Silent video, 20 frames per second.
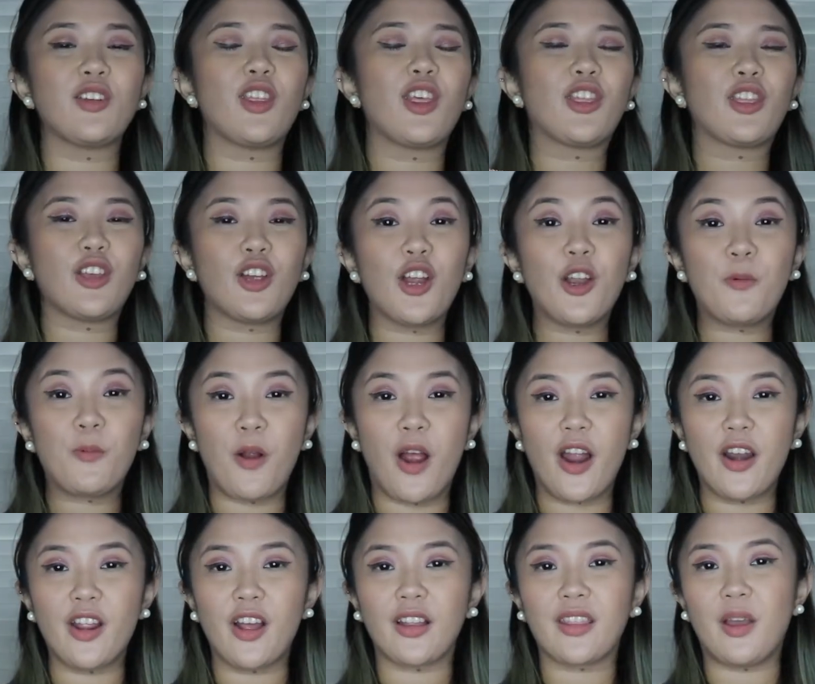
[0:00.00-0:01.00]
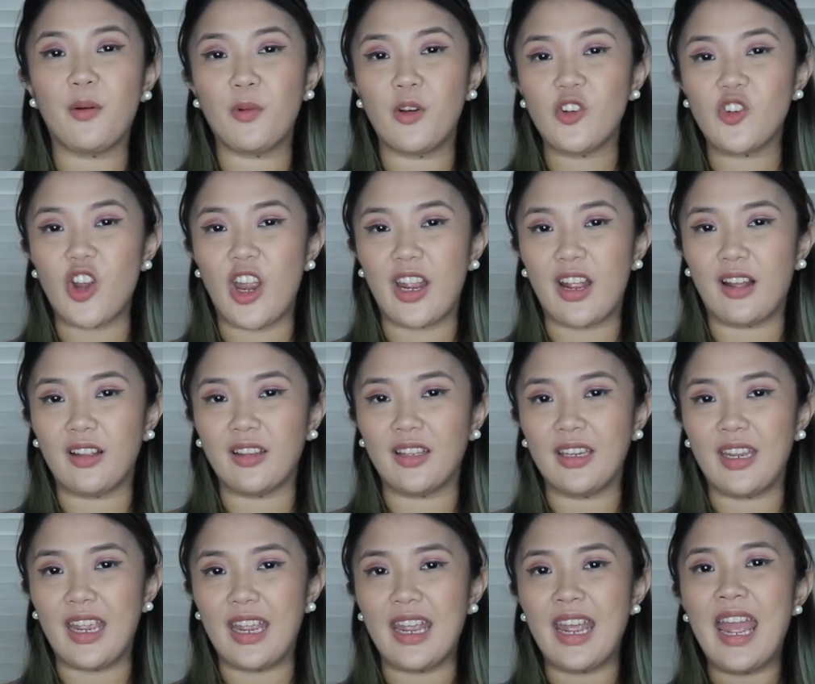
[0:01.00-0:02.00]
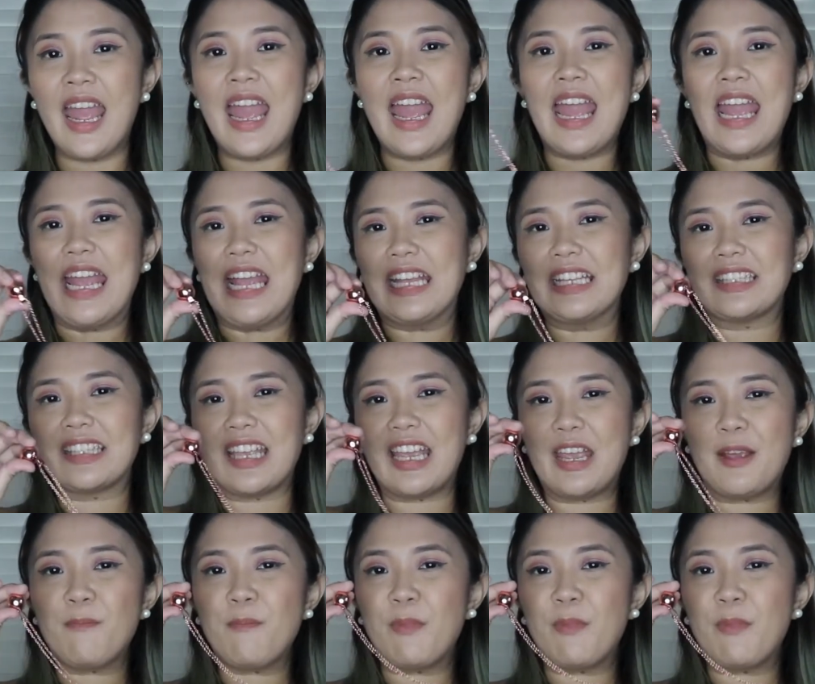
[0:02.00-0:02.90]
So the third product that we're trying out today is a